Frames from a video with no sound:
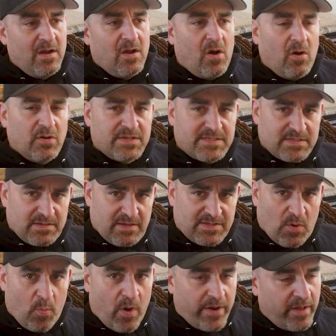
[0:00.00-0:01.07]
oh, it's a
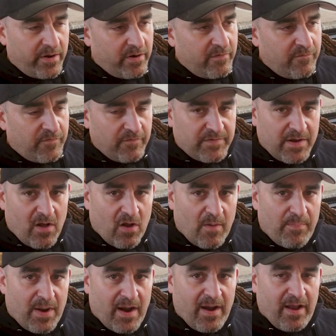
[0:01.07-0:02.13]

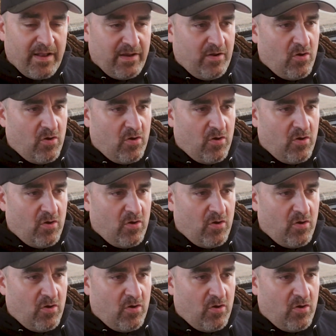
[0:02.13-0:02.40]
$150 buy-in.